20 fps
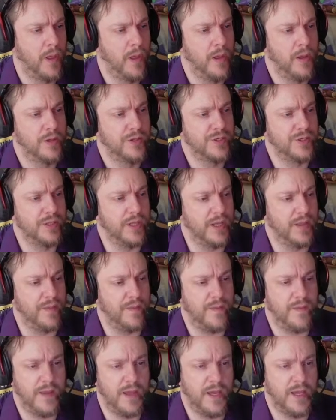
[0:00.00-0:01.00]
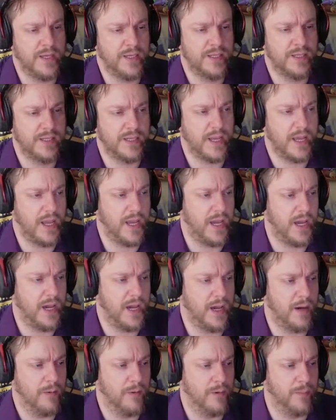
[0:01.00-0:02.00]
So then this
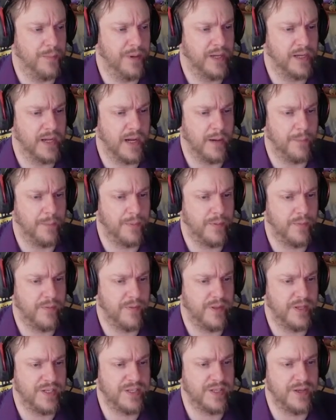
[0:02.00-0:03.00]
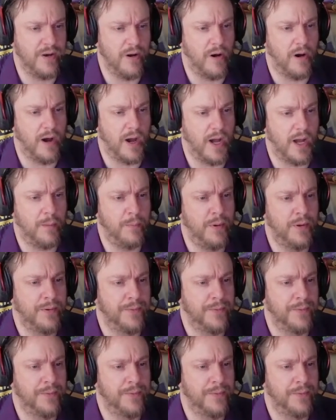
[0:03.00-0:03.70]
will pick up this knob.